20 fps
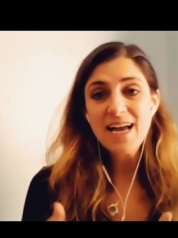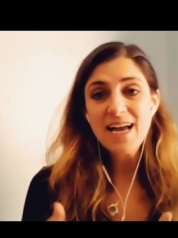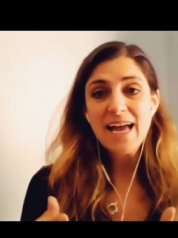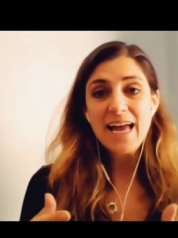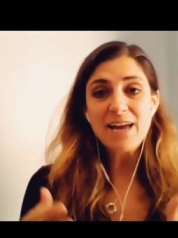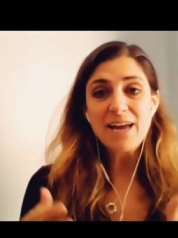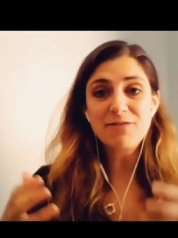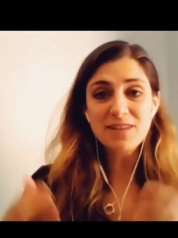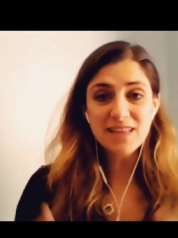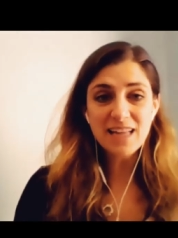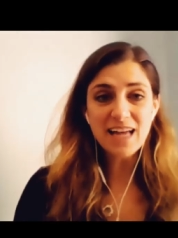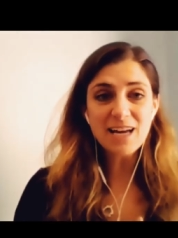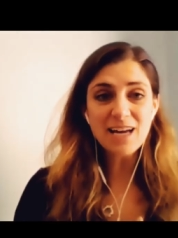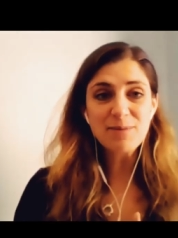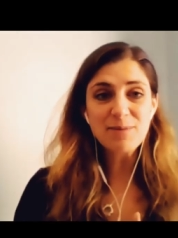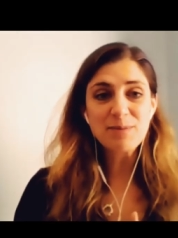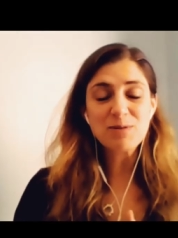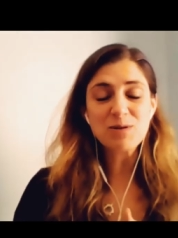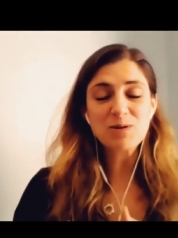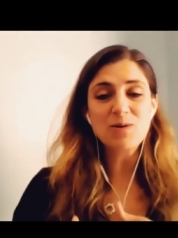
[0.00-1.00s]
if a lot of
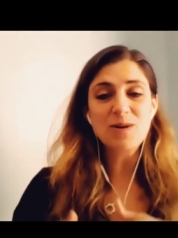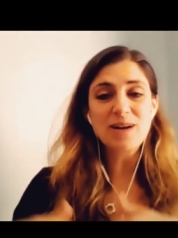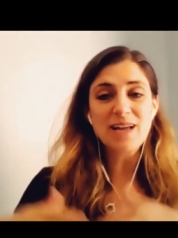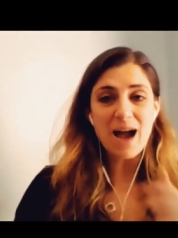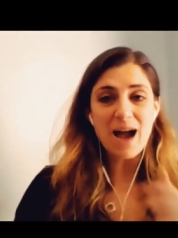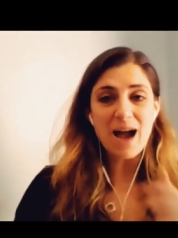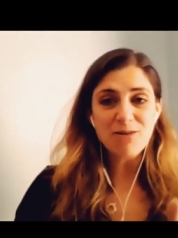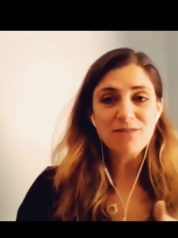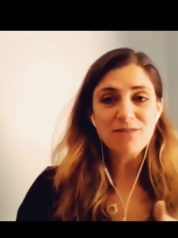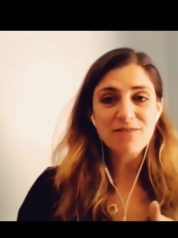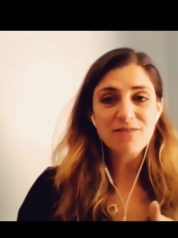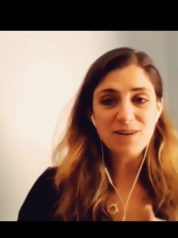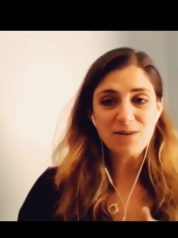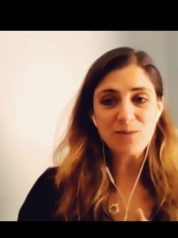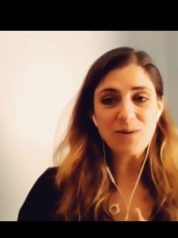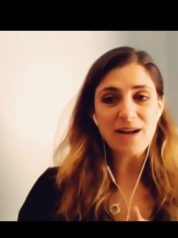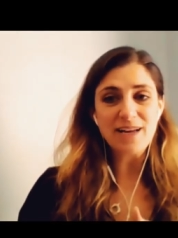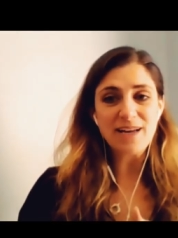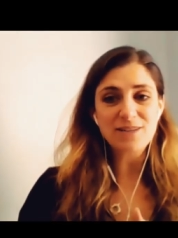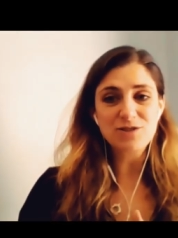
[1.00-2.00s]
people are going out of their
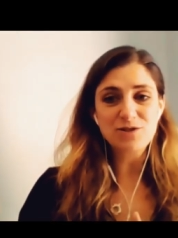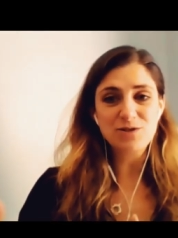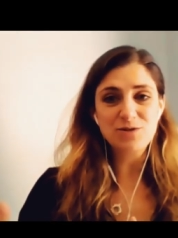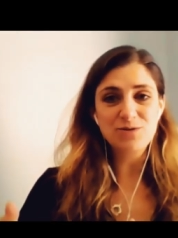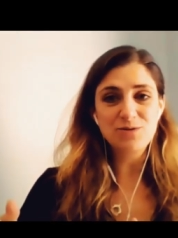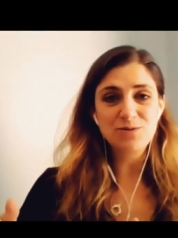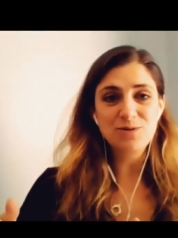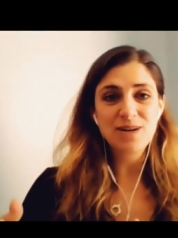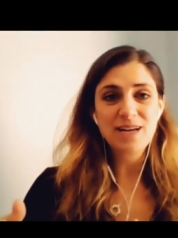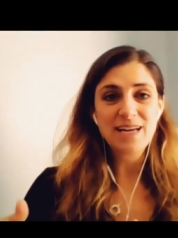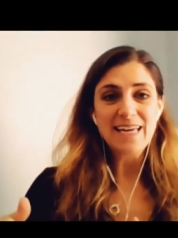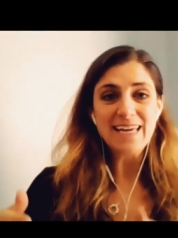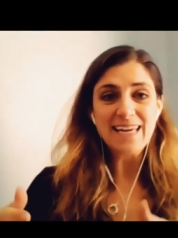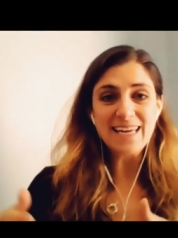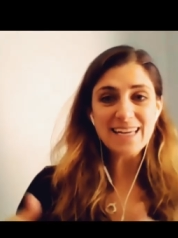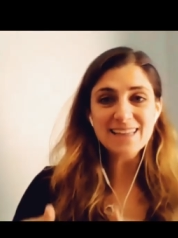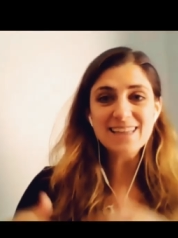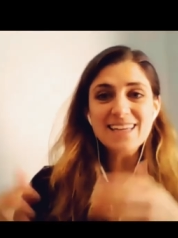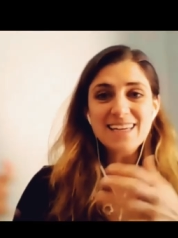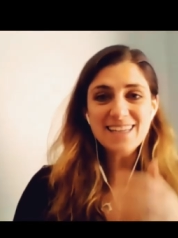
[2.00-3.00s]
way to
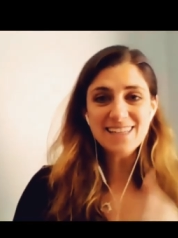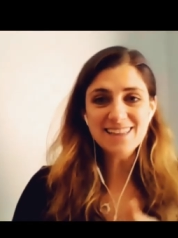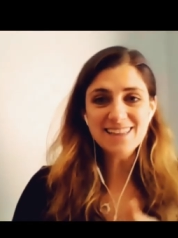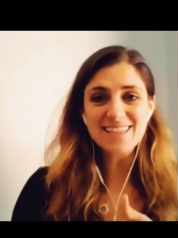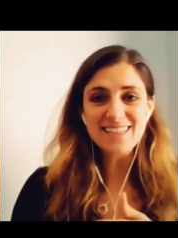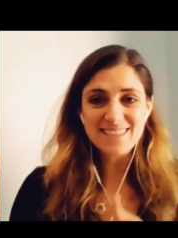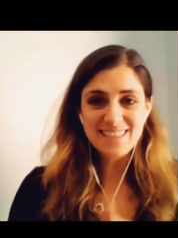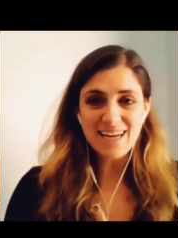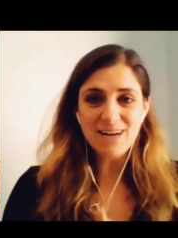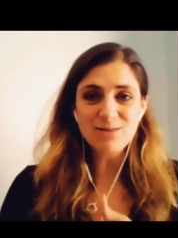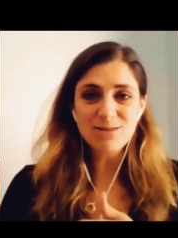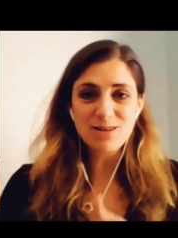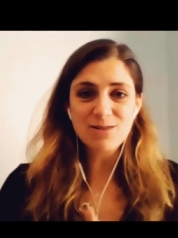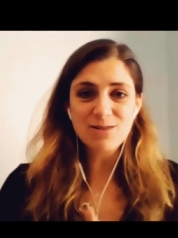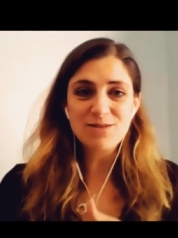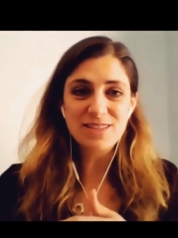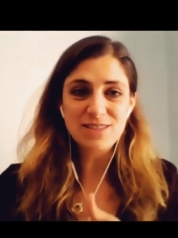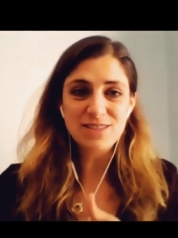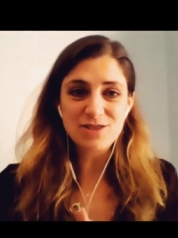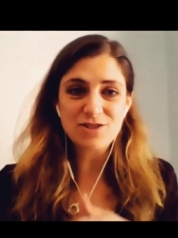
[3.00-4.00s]
illegally
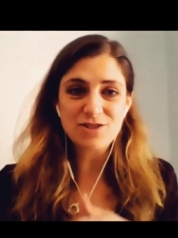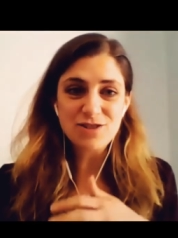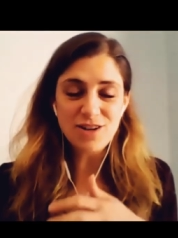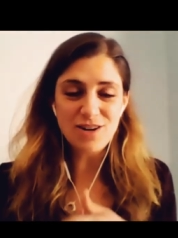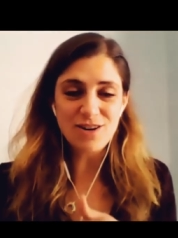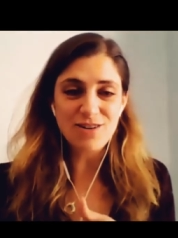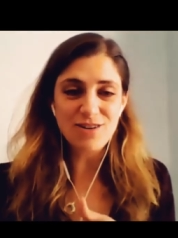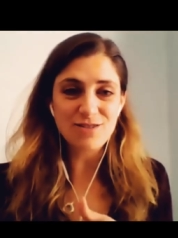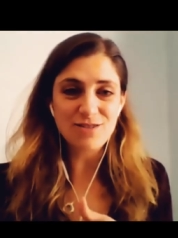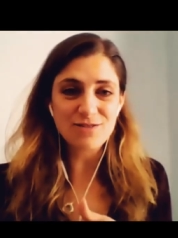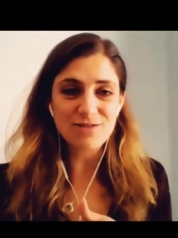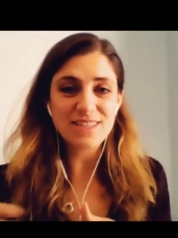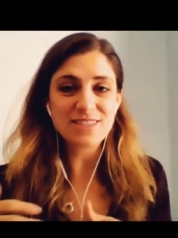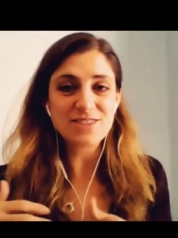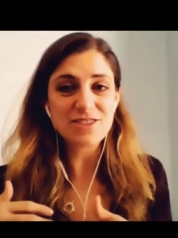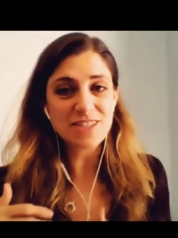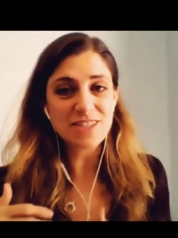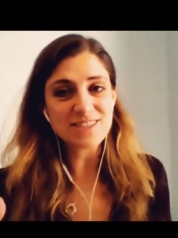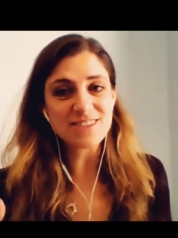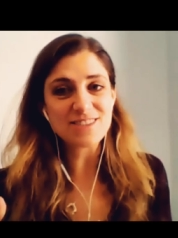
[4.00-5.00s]
download this show, then
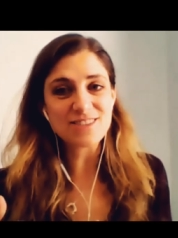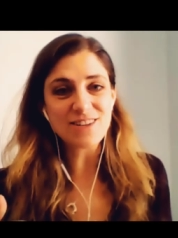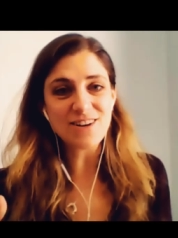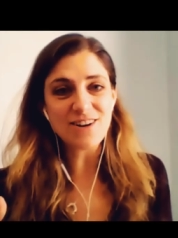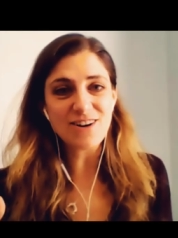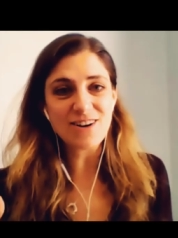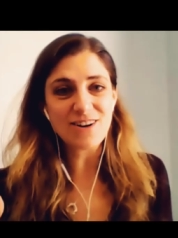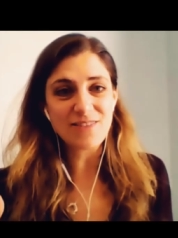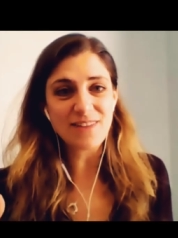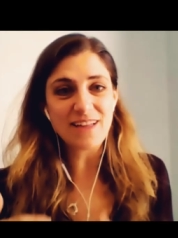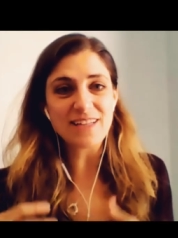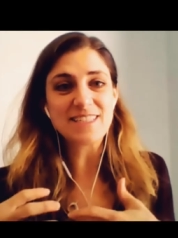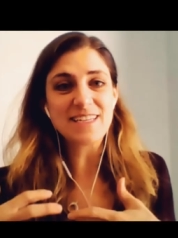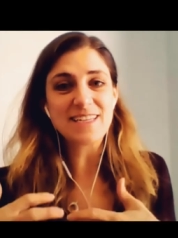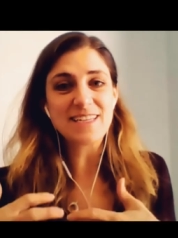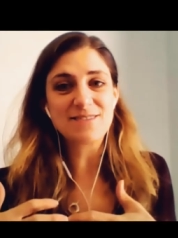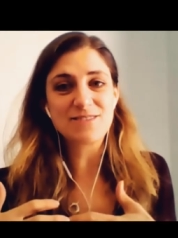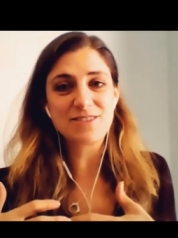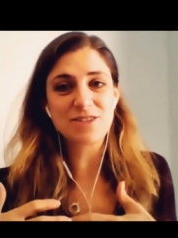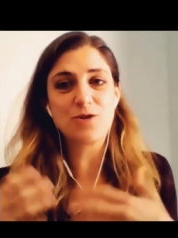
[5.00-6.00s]
chances are that's
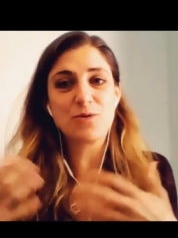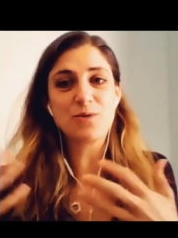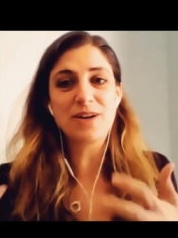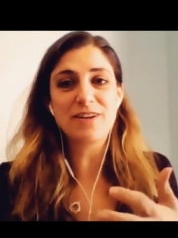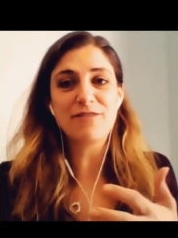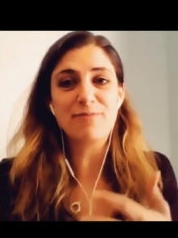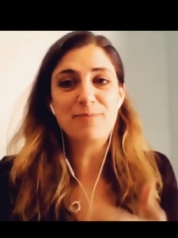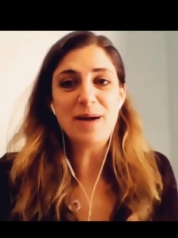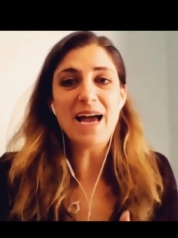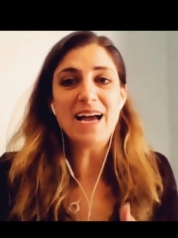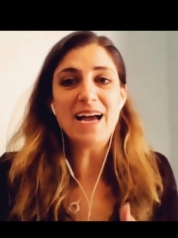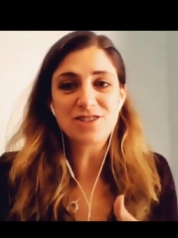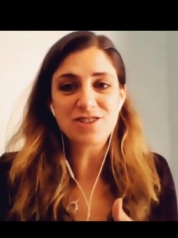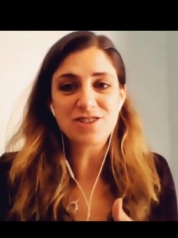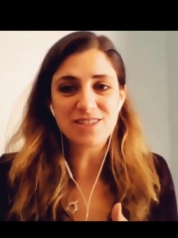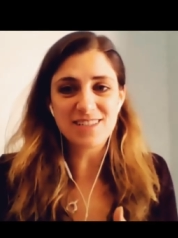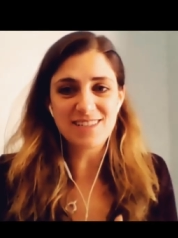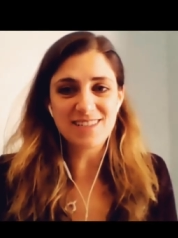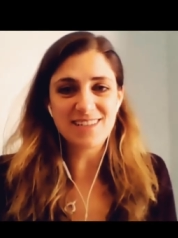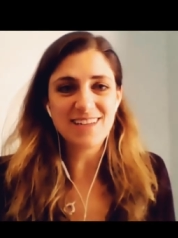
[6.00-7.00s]
a degree of
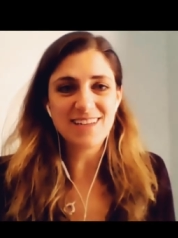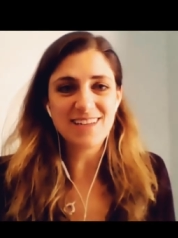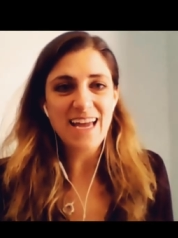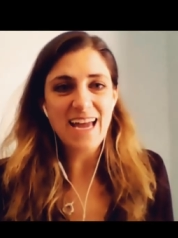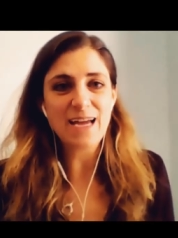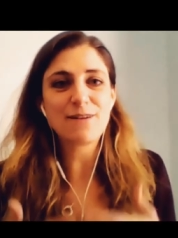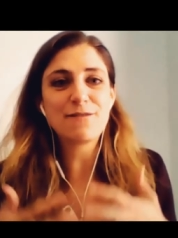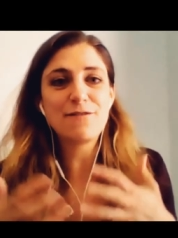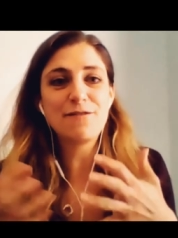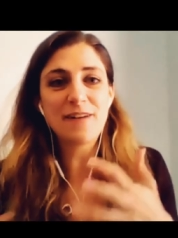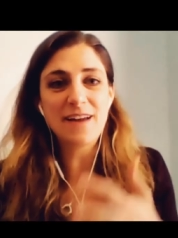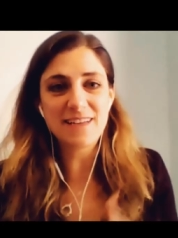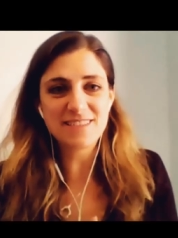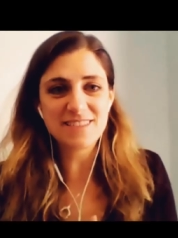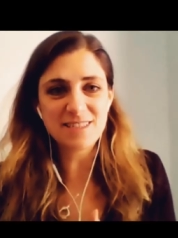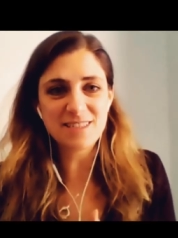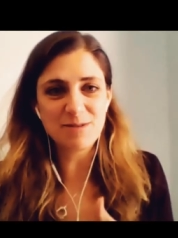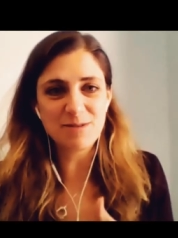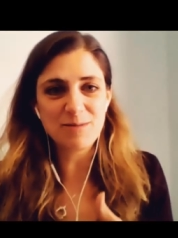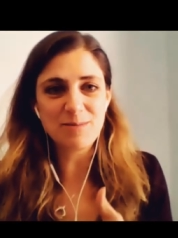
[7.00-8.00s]
passion and
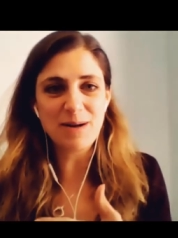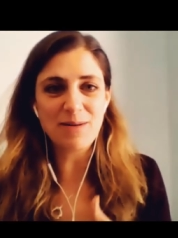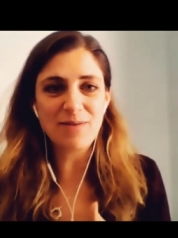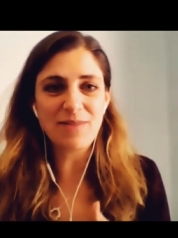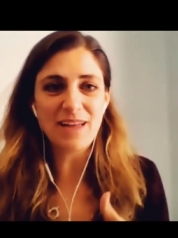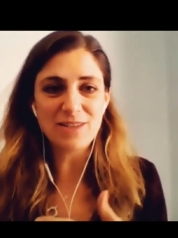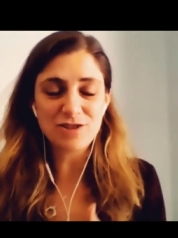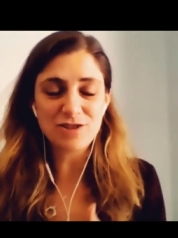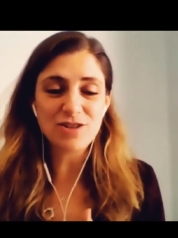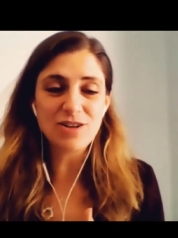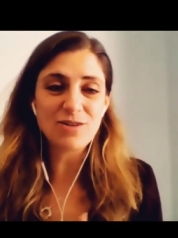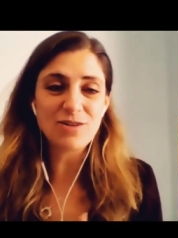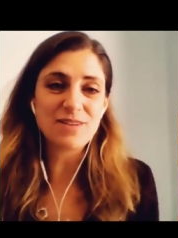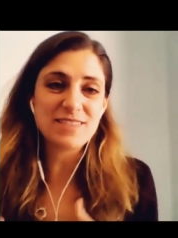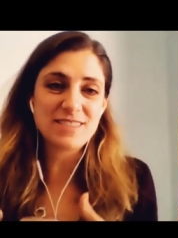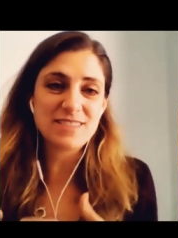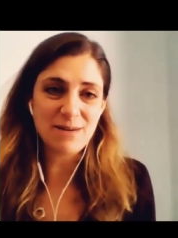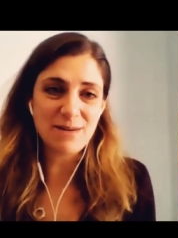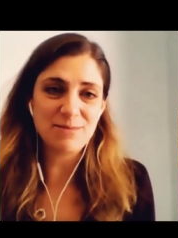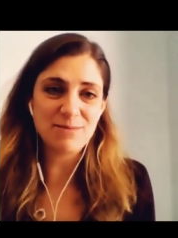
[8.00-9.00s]
fandom about that show
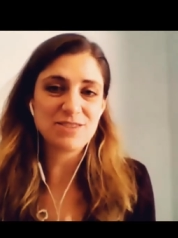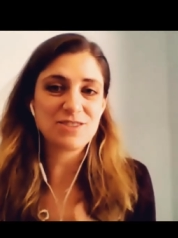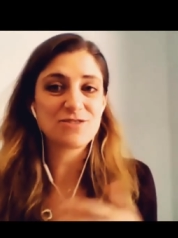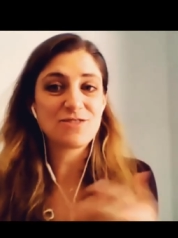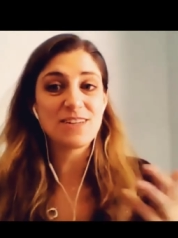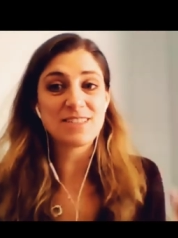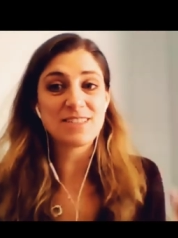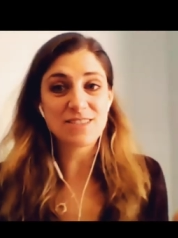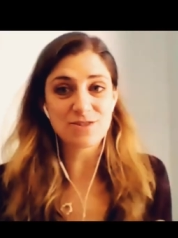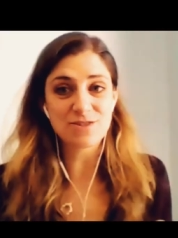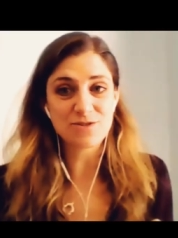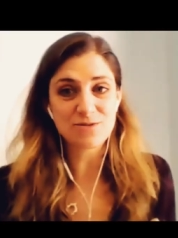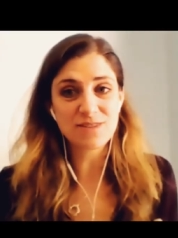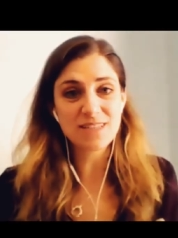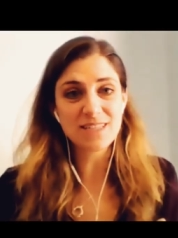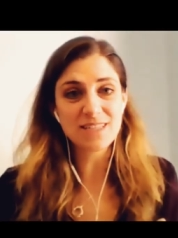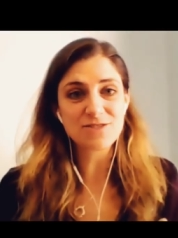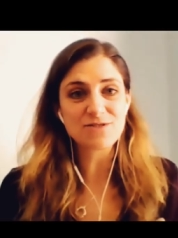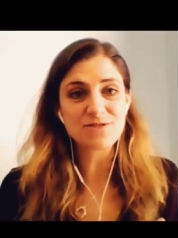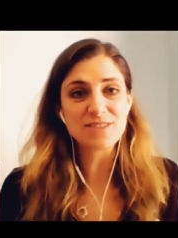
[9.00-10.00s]
that demonstrates there's real
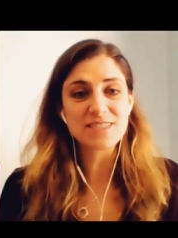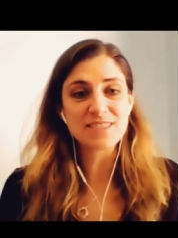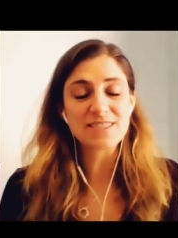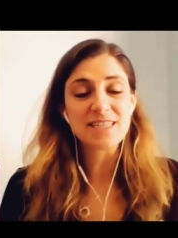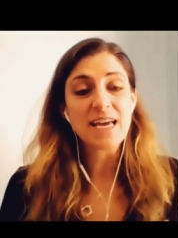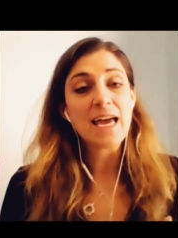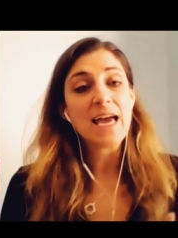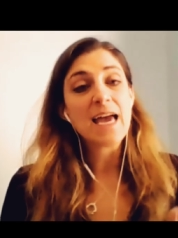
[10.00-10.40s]
interest.